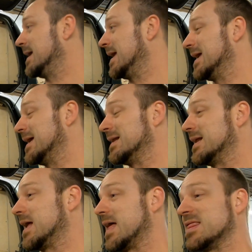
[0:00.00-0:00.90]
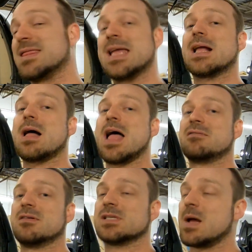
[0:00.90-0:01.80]
And I think I'll have
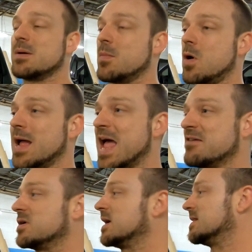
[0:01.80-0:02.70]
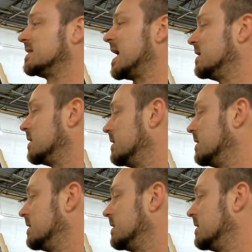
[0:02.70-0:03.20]
enough time tomorrow after I get that